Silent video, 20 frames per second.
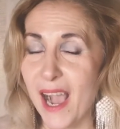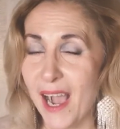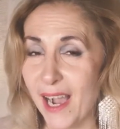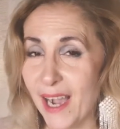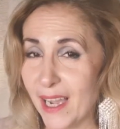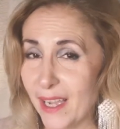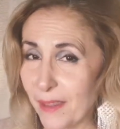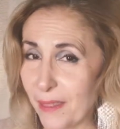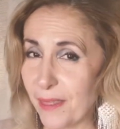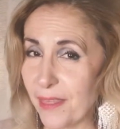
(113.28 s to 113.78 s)

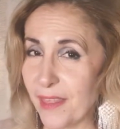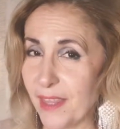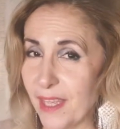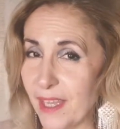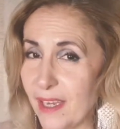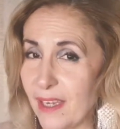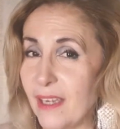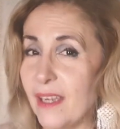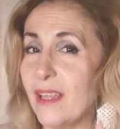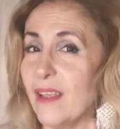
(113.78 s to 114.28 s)
I
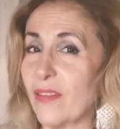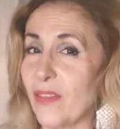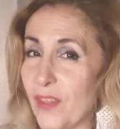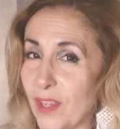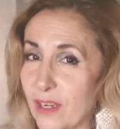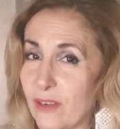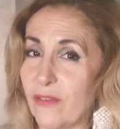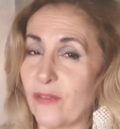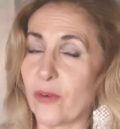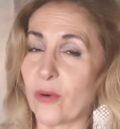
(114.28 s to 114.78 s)
think,
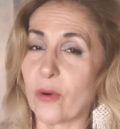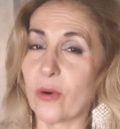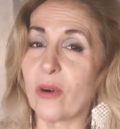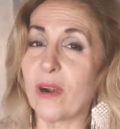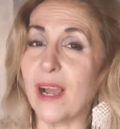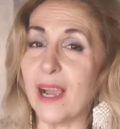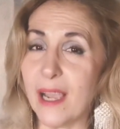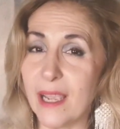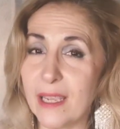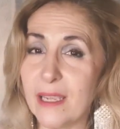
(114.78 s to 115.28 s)

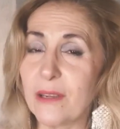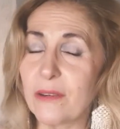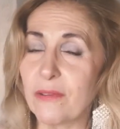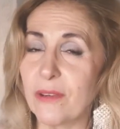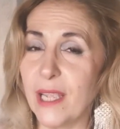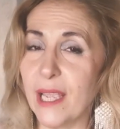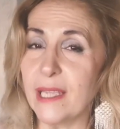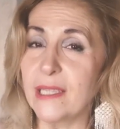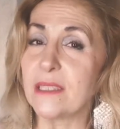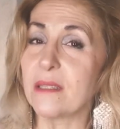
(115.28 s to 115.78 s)
therefore I
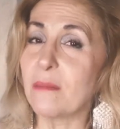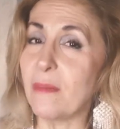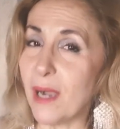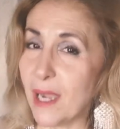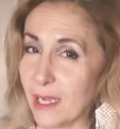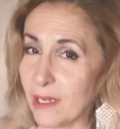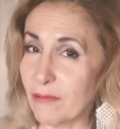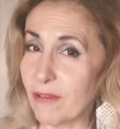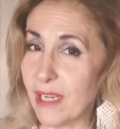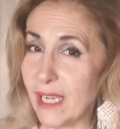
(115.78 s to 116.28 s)
create
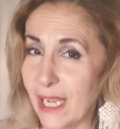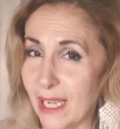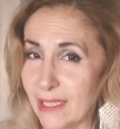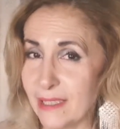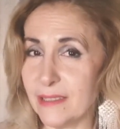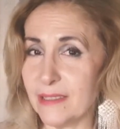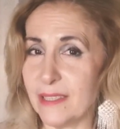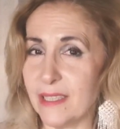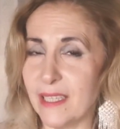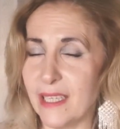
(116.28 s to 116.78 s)
my
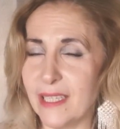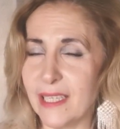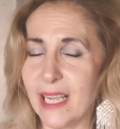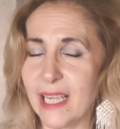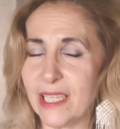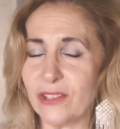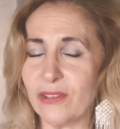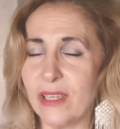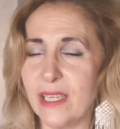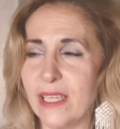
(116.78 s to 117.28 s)
reality. And
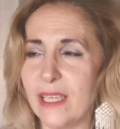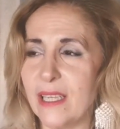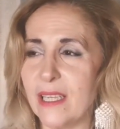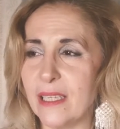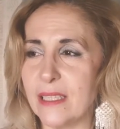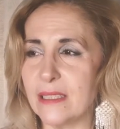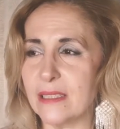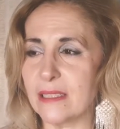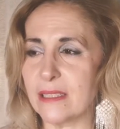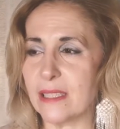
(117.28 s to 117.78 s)

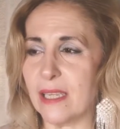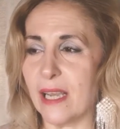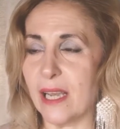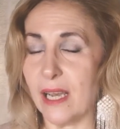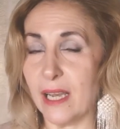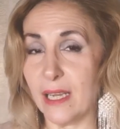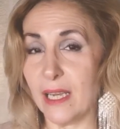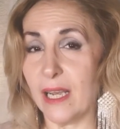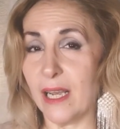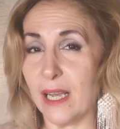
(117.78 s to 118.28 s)
actually it
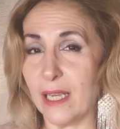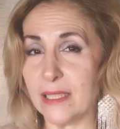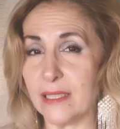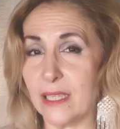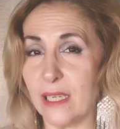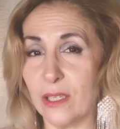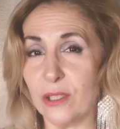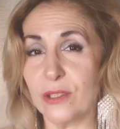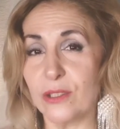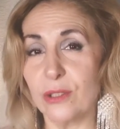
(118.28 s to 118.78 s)
has
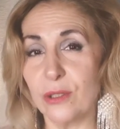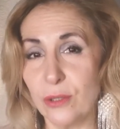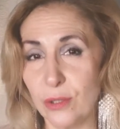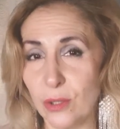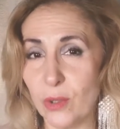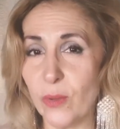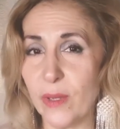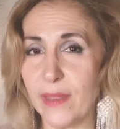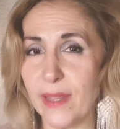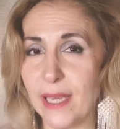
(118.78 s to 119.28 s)
a lot to
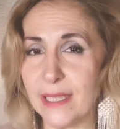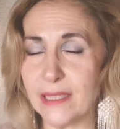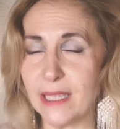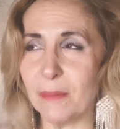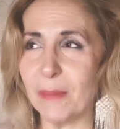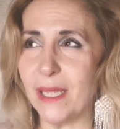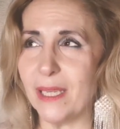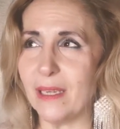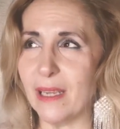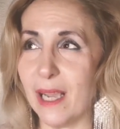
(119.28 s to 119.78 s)
do with that.
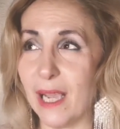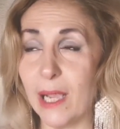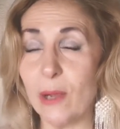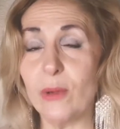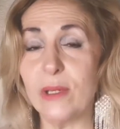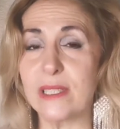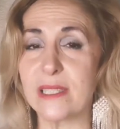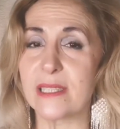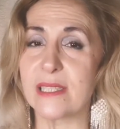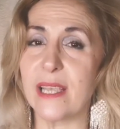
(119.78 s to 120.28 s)
I mean, I
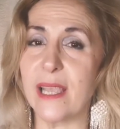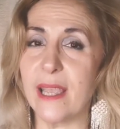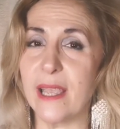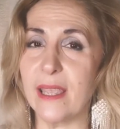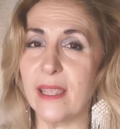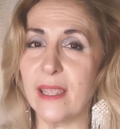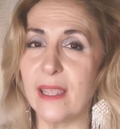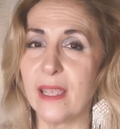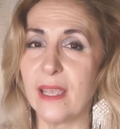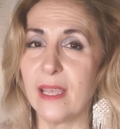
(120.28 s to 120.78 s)
would
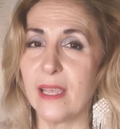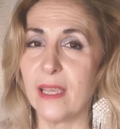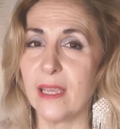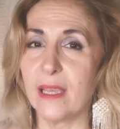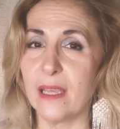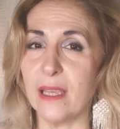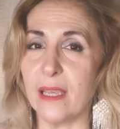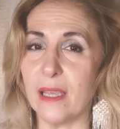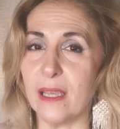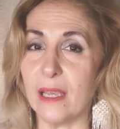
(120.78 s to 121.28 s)
say
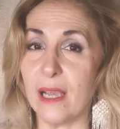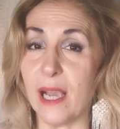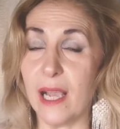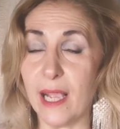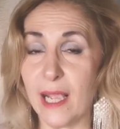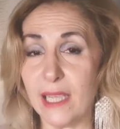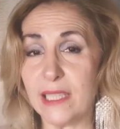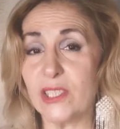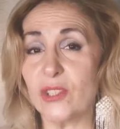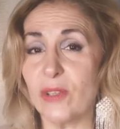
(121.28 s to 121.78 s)

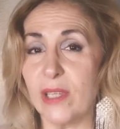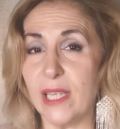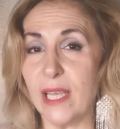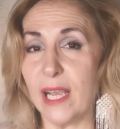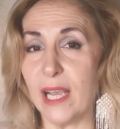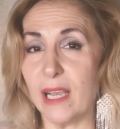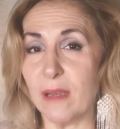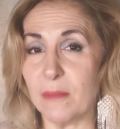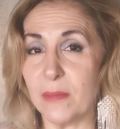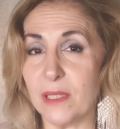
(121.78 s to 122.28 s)
I actually
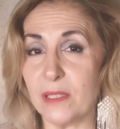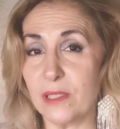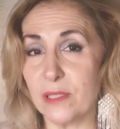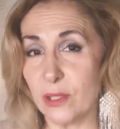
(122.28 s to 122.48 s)
am a